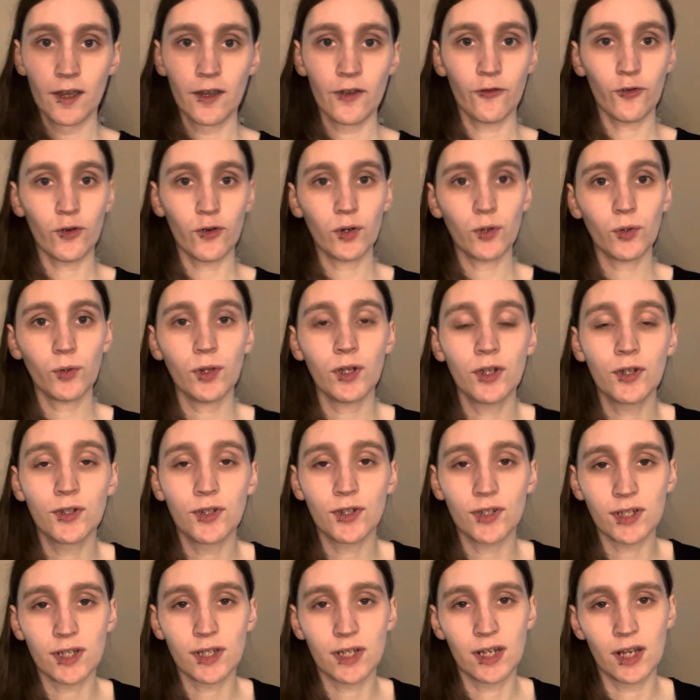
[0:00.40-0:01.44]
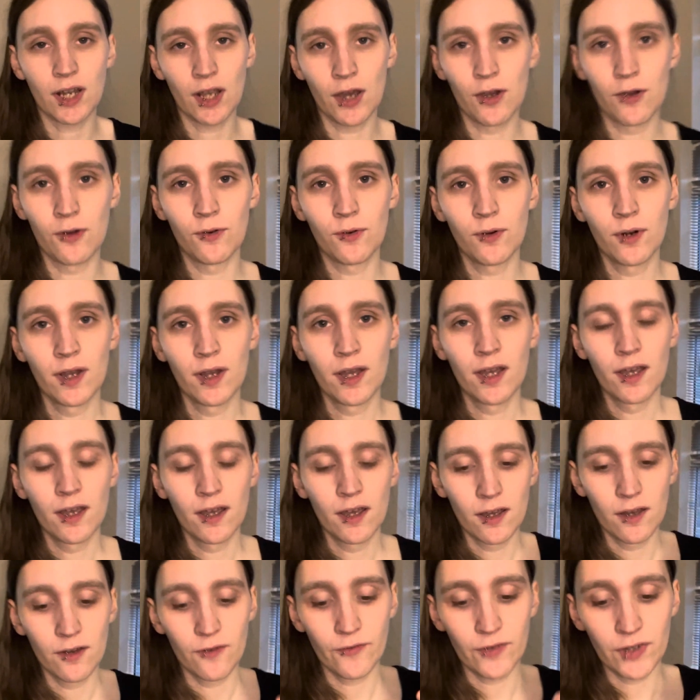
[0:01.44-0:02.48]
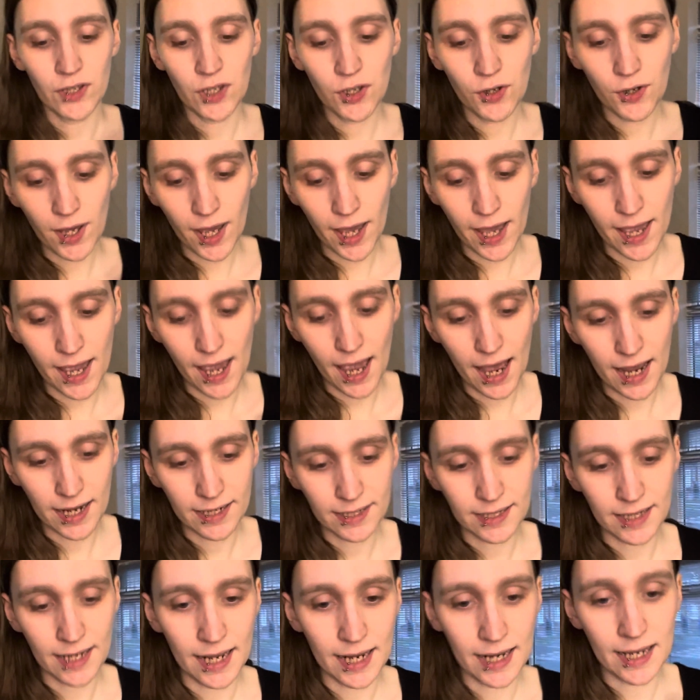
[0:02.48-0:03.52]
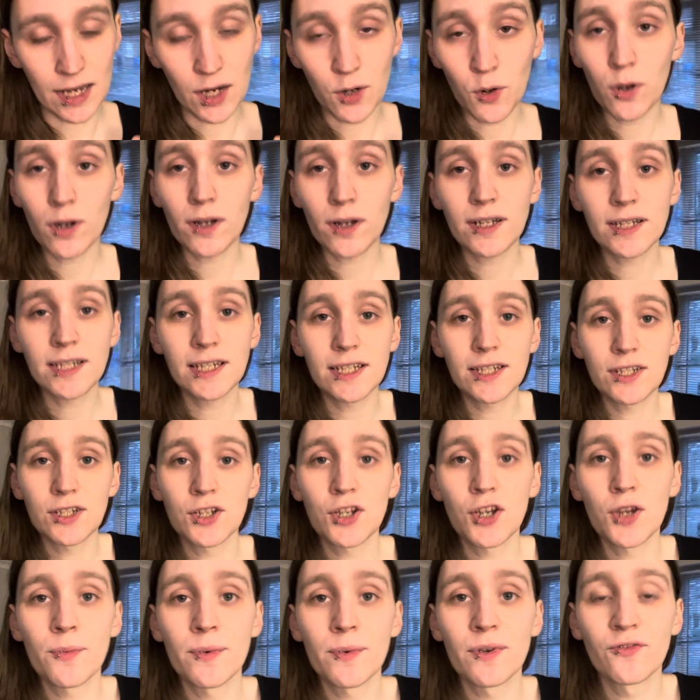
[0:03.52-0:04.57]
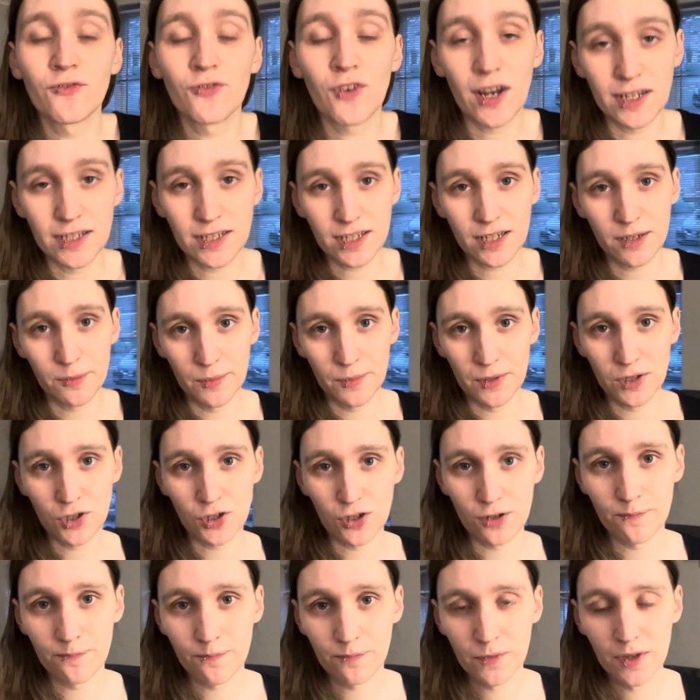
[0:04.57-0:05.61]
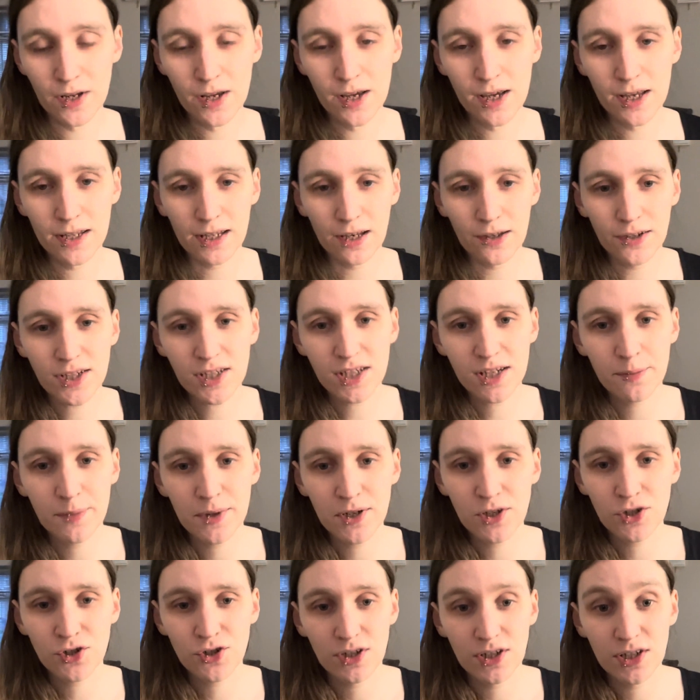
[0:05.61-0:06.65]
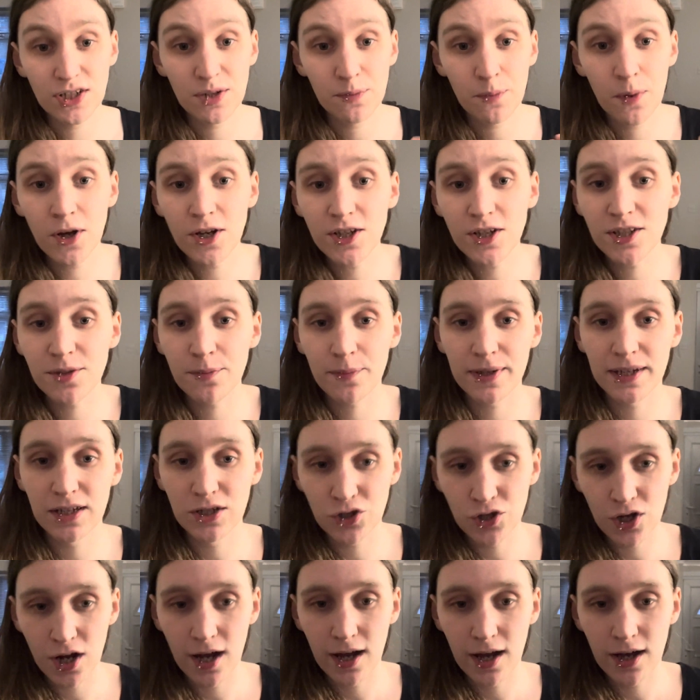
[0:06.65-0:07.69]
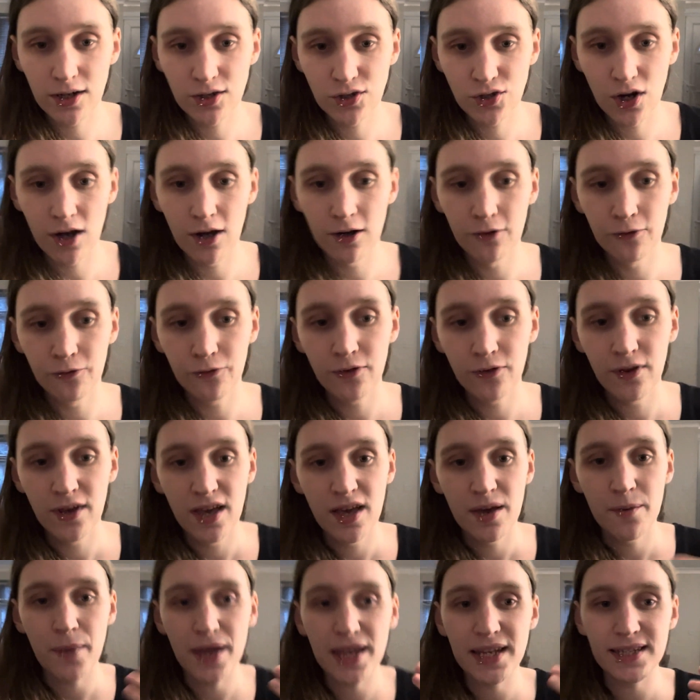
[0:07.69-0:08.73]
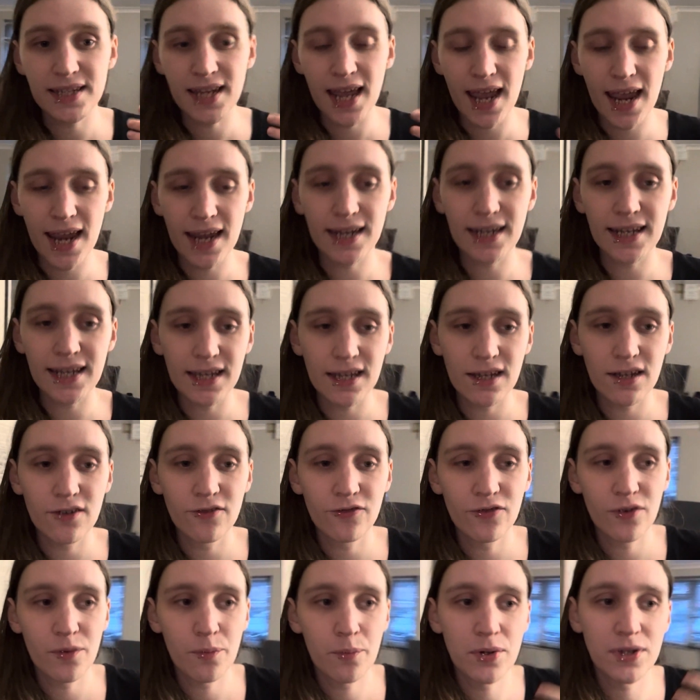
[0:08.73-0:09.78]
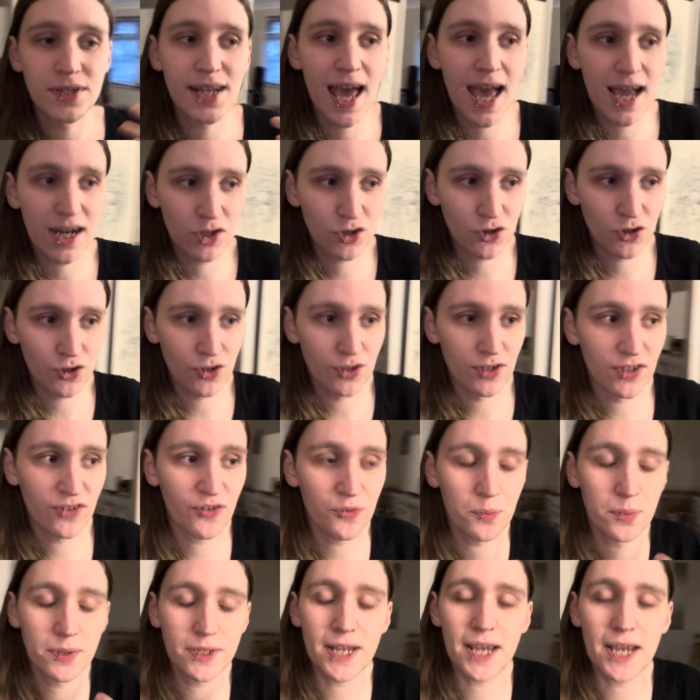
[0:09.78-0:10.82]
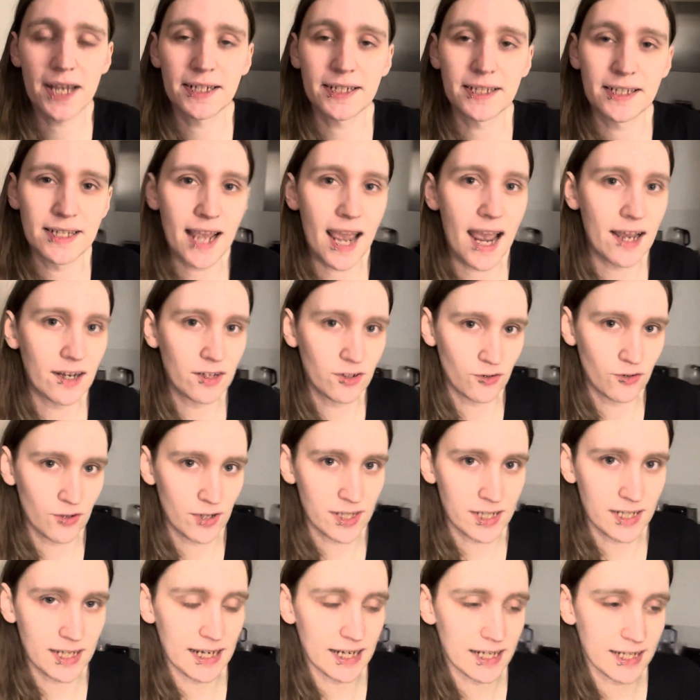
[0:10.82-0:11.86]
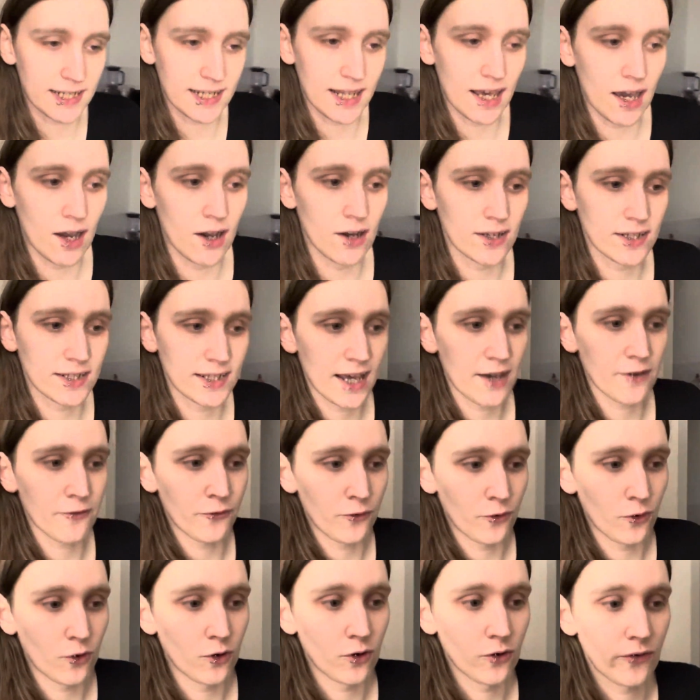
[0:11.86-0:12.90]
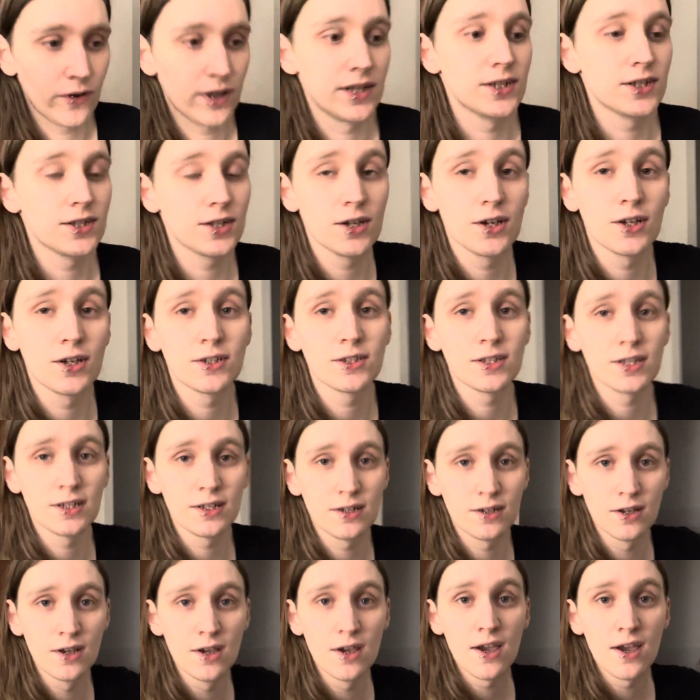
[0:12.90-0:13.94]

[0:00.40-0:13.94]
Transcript: For anyone who doesn't know, the UK has a Equalities and Human Rights Commission. Now this commission is supposedly in charge of maintaining the protections for protected characteristics that are set forth in certain